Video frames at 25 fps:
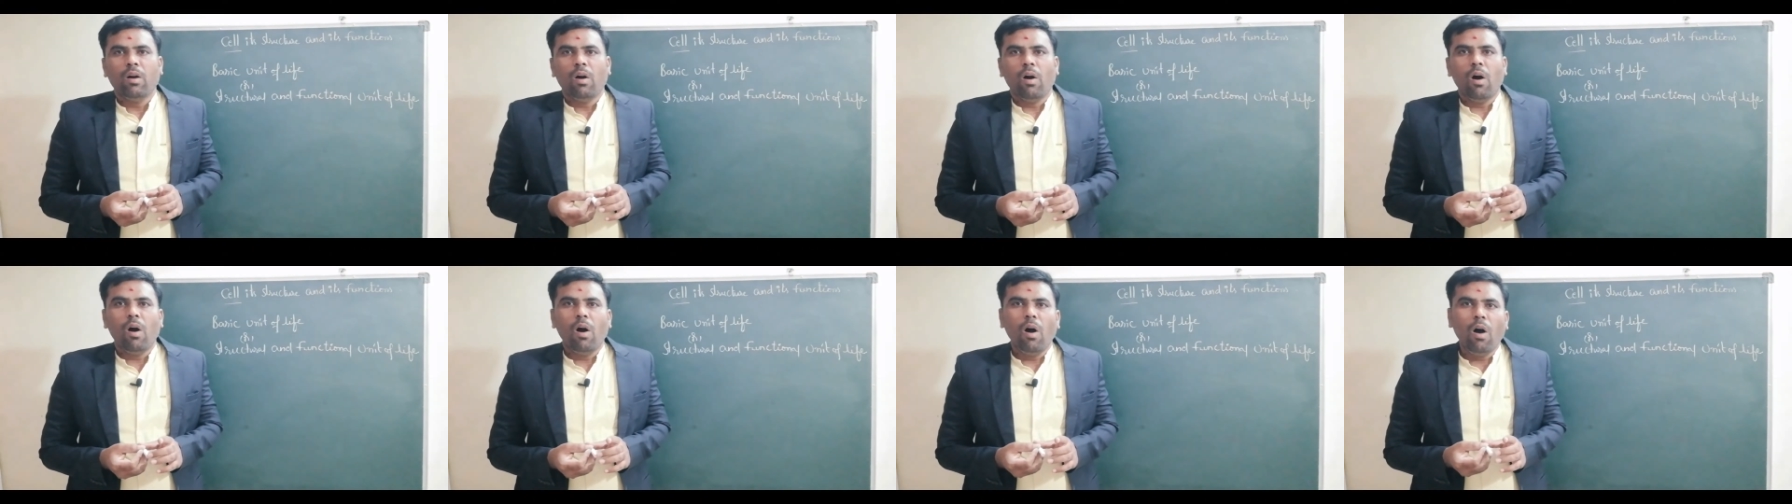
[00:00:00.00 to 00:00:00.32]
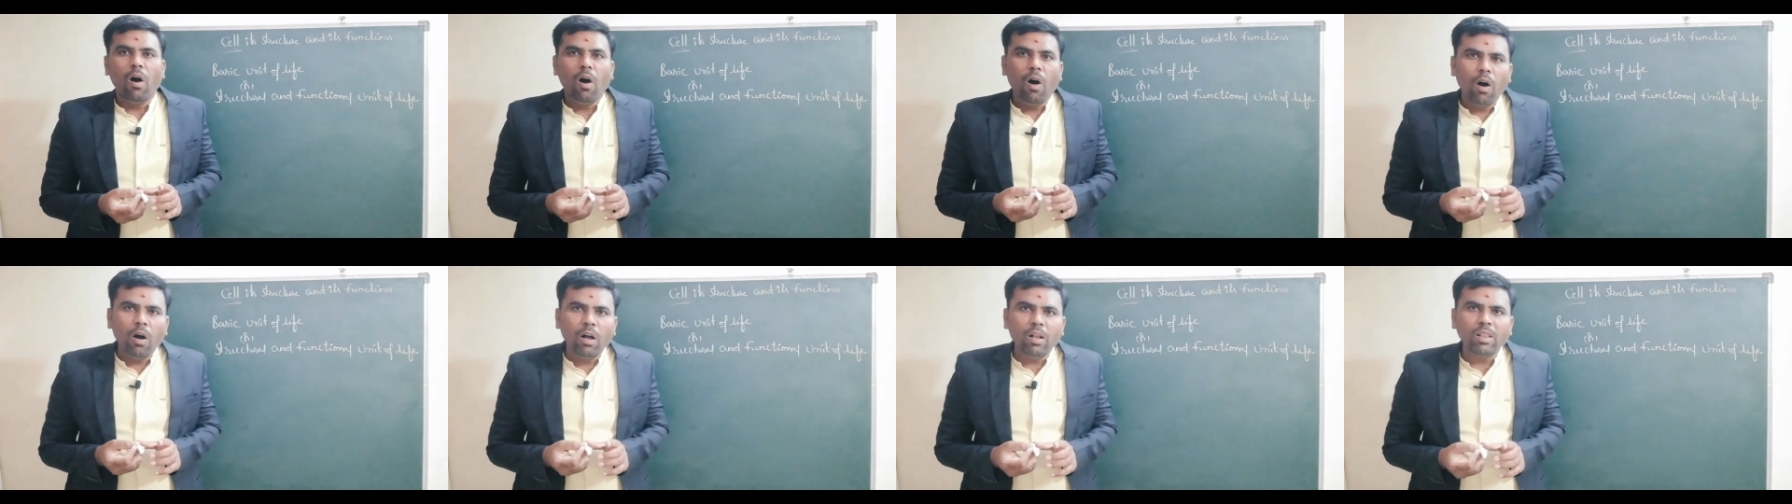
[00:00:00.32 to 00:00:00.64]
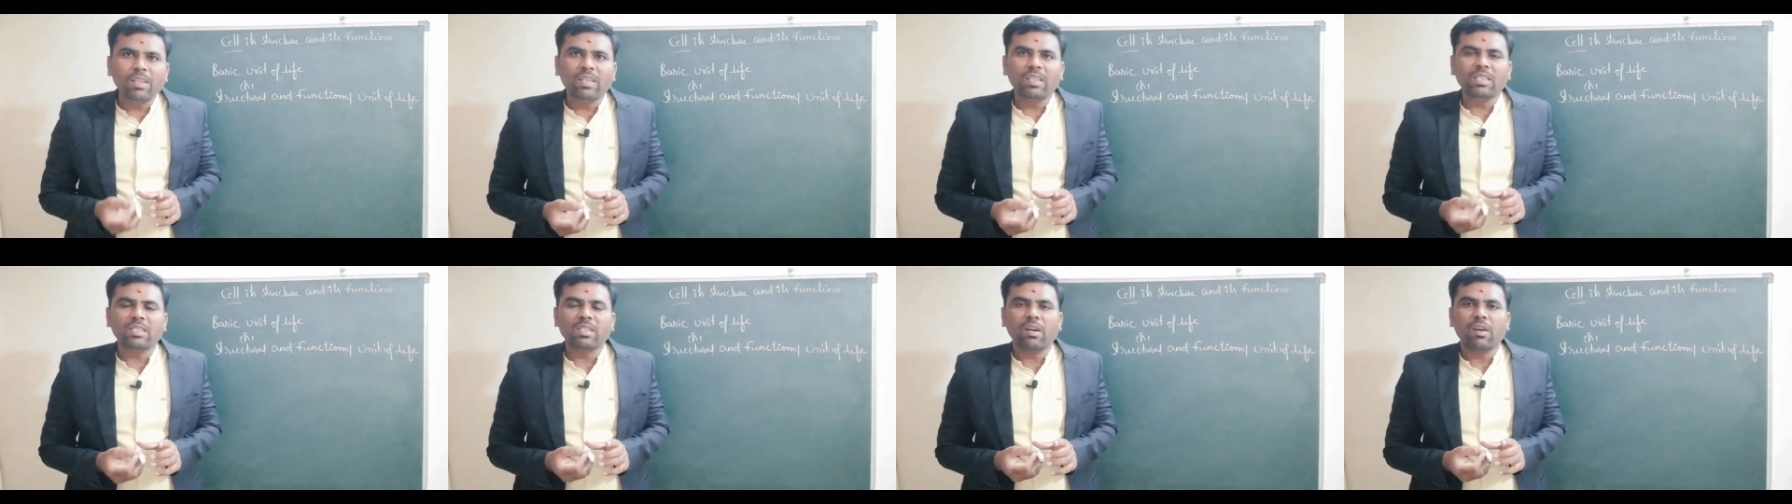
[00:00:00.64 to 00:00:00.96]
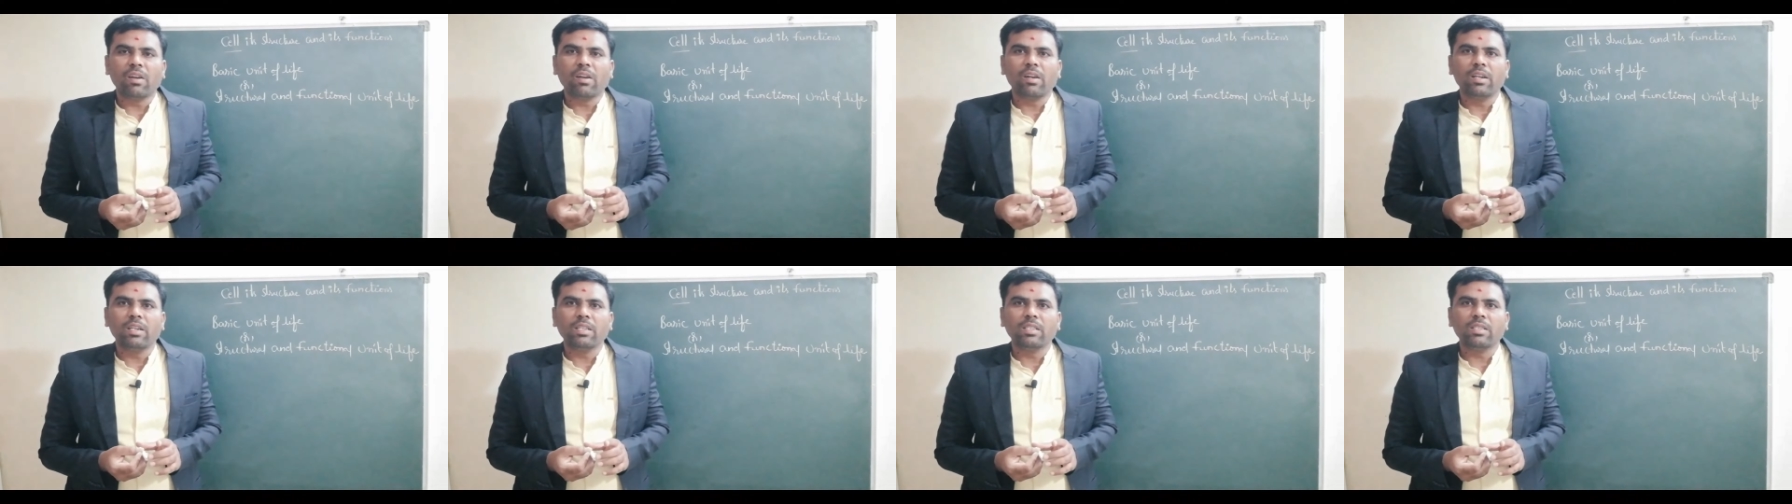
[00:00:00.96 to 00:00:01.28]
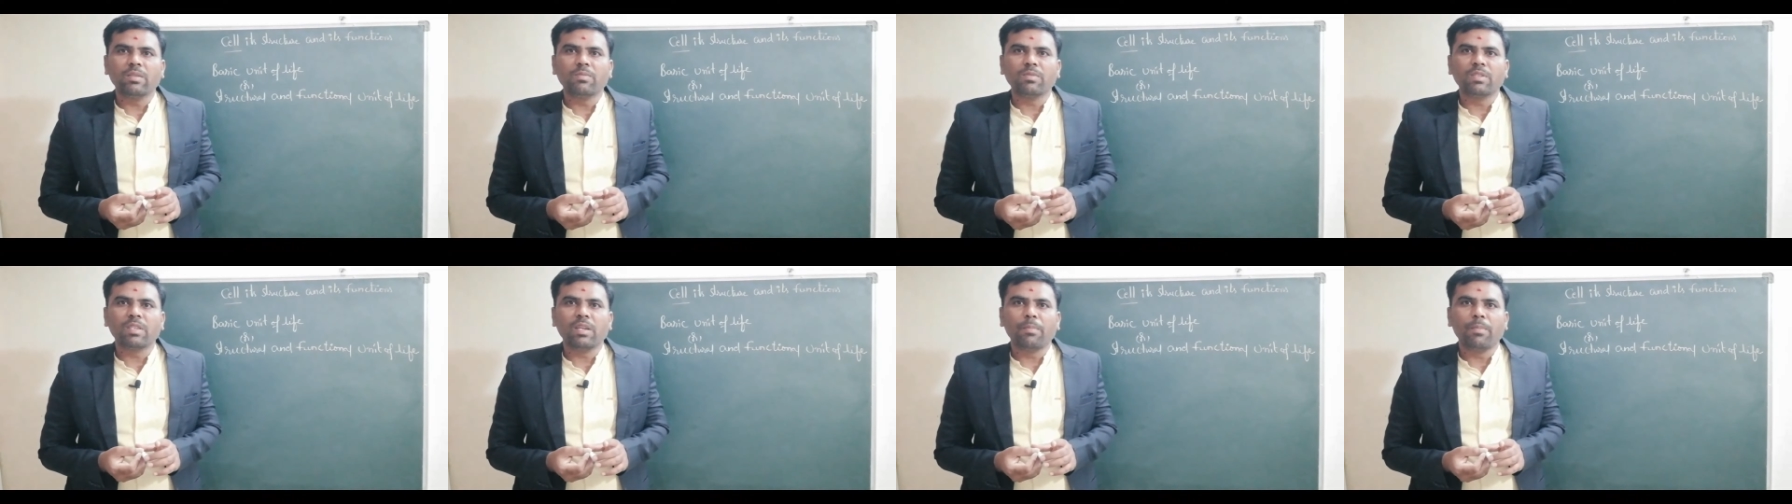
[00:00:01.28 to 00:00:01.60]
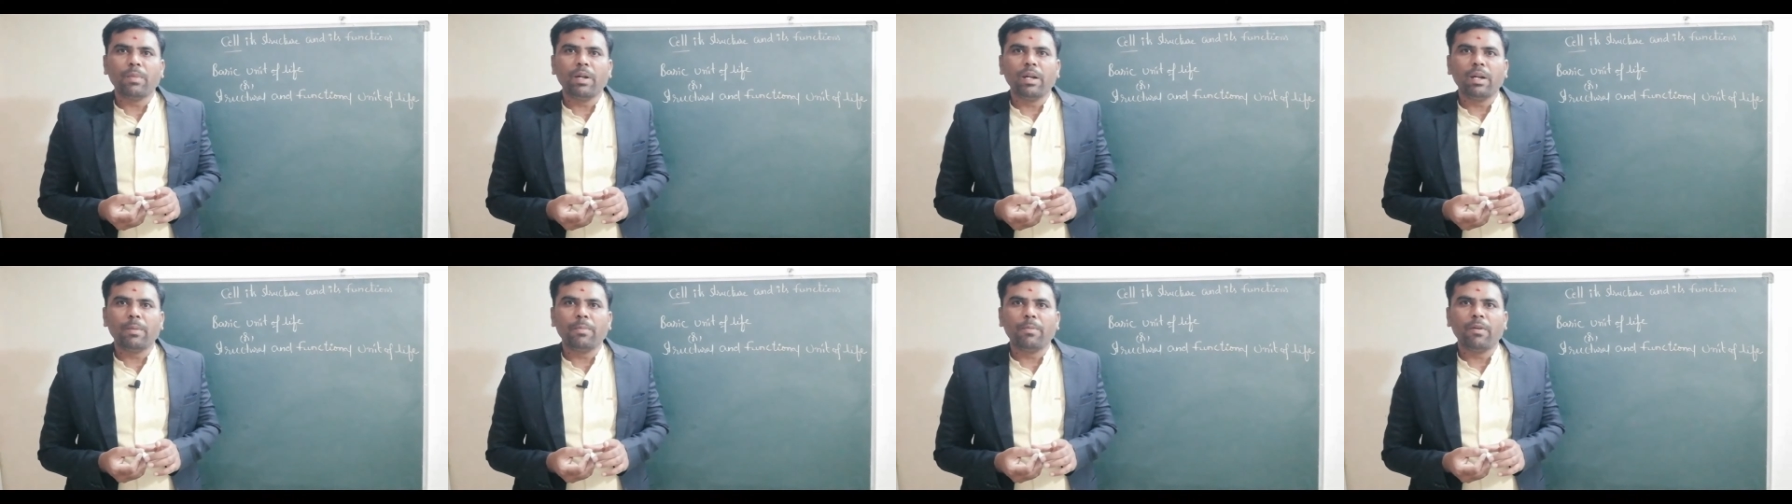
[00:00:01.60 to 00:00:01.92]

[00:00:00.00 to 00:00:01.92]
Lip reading: All these organisms are made